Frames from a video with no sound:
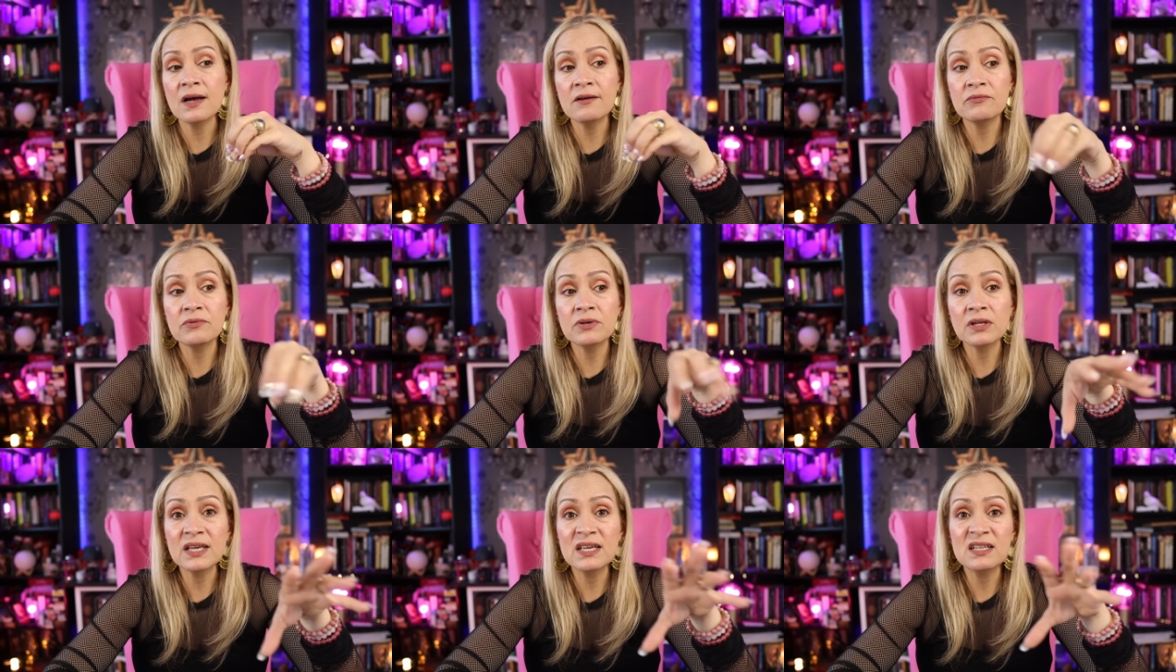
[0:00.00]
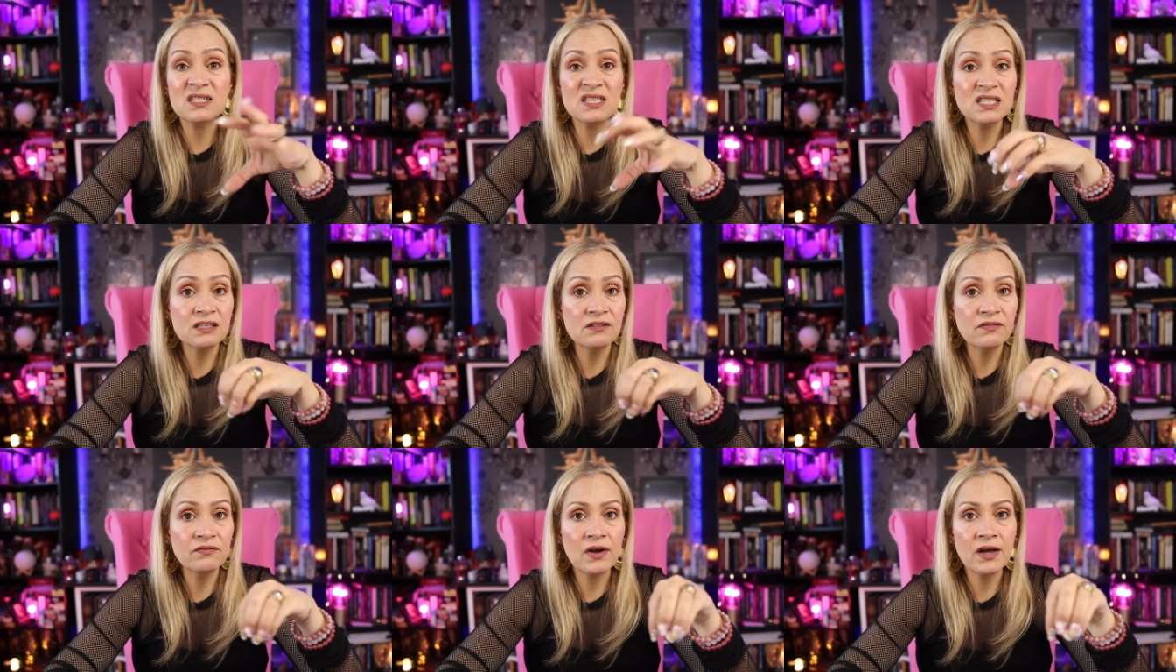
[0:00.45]
I relate
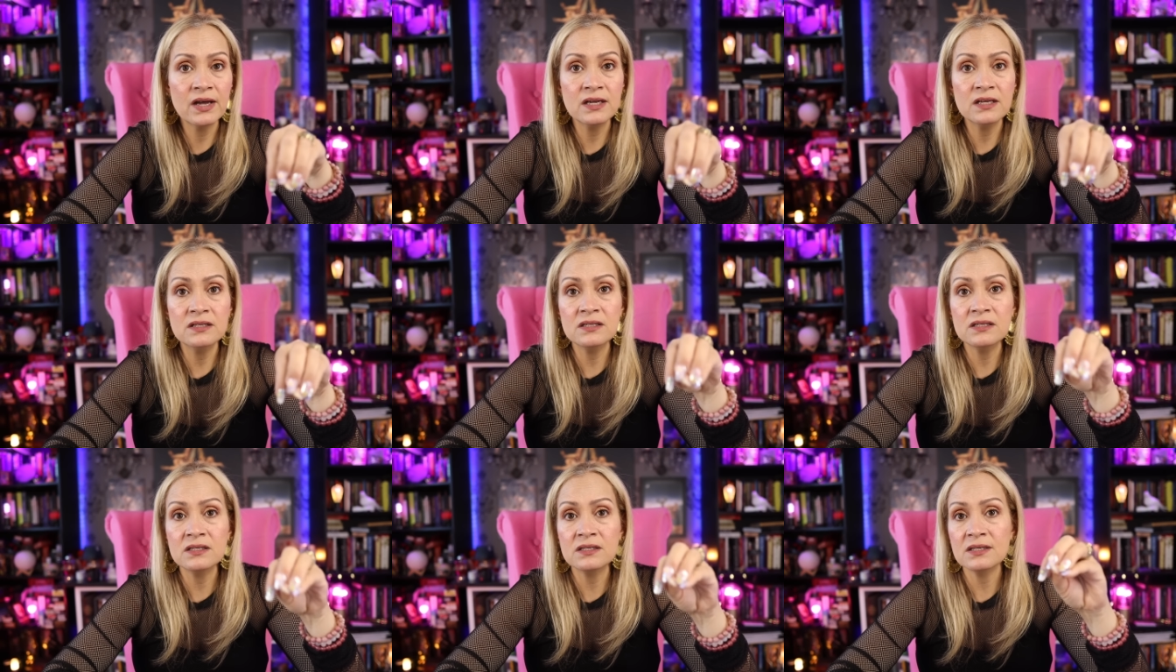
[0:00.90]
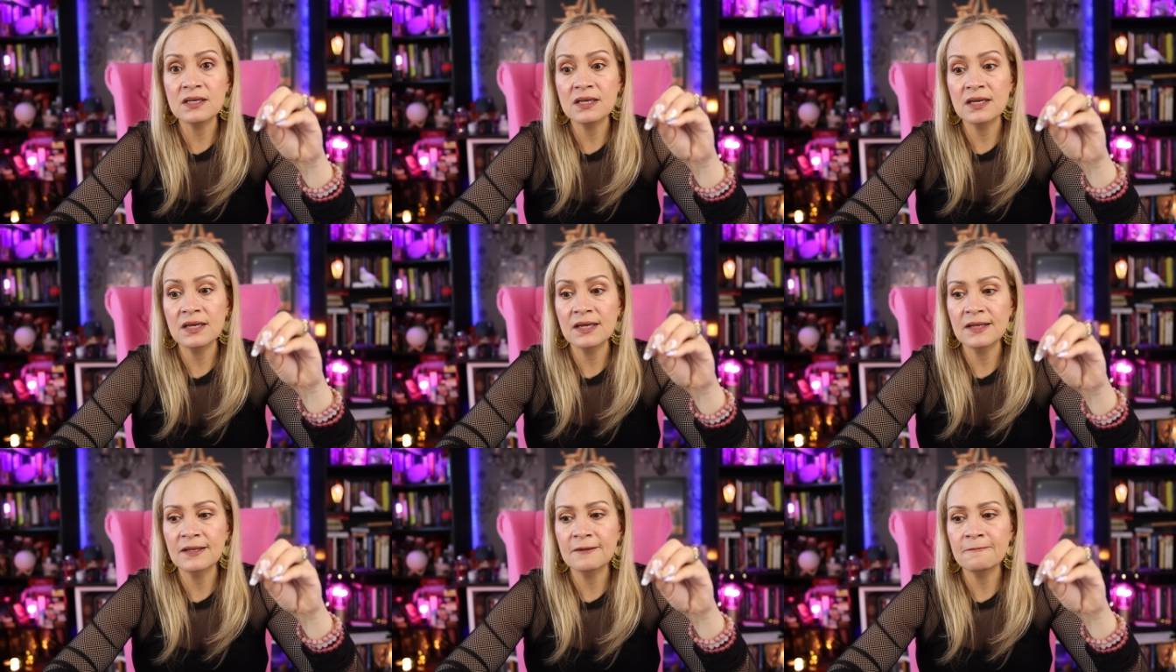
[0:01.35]
these fights
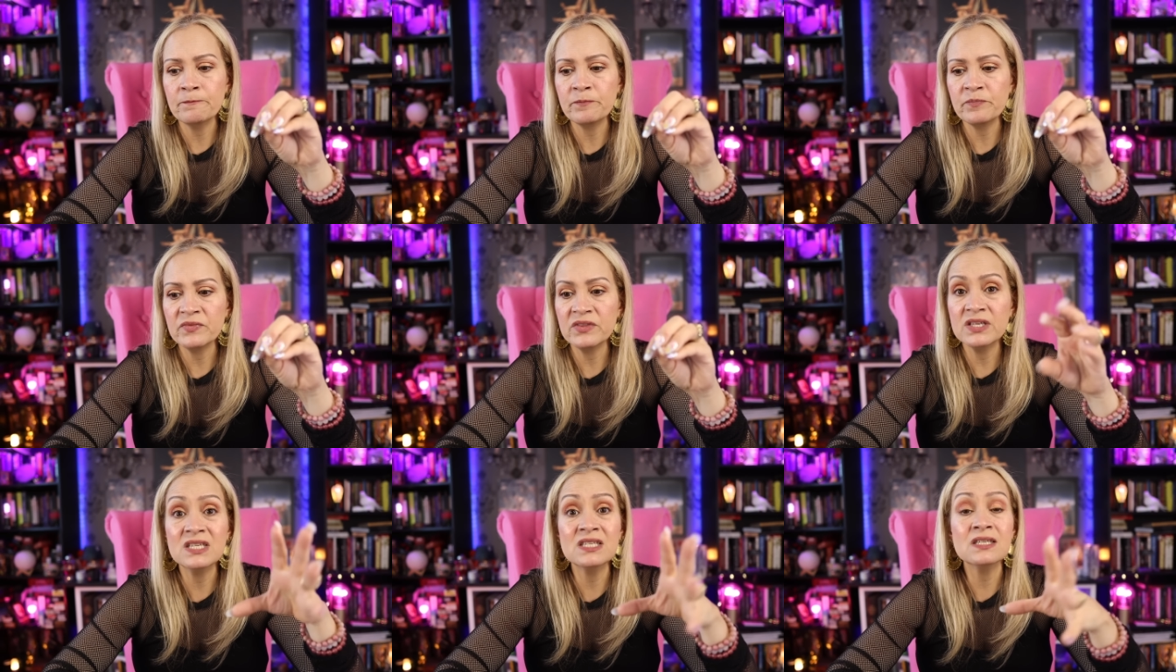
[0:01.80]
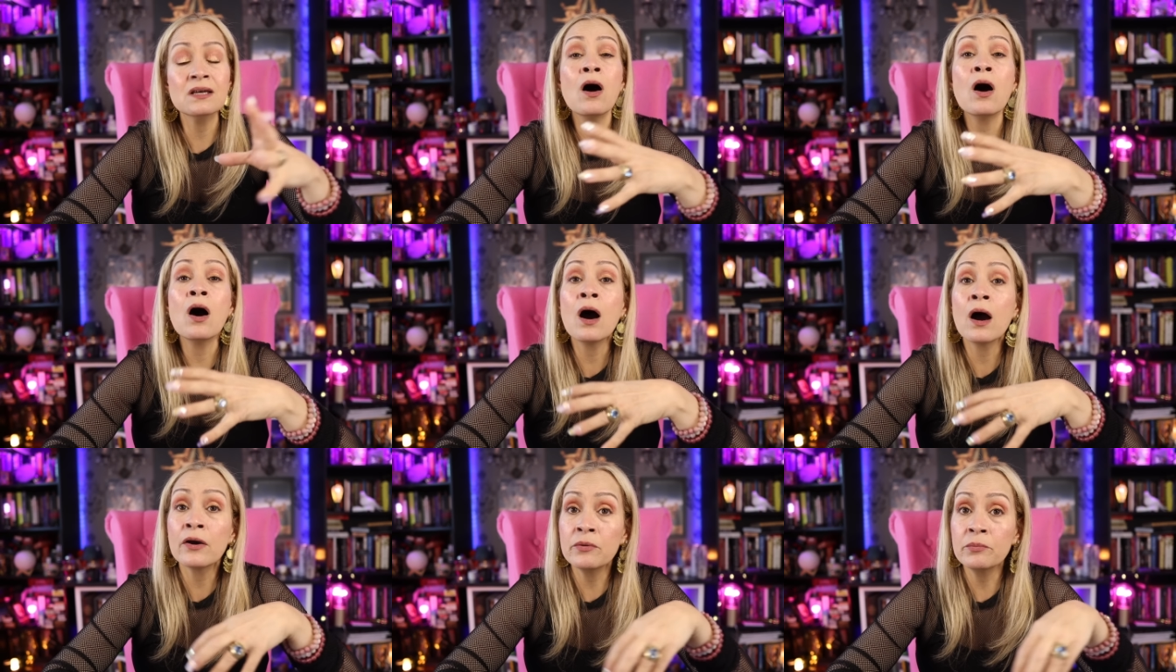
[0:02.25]
and
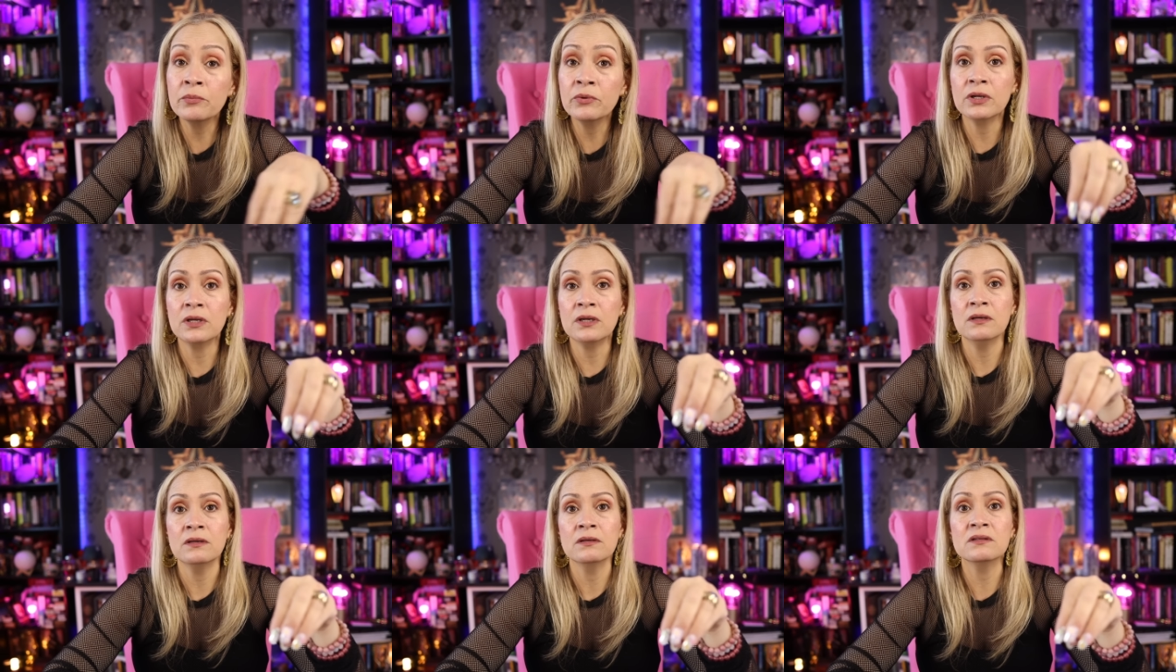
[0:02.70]
disharmony,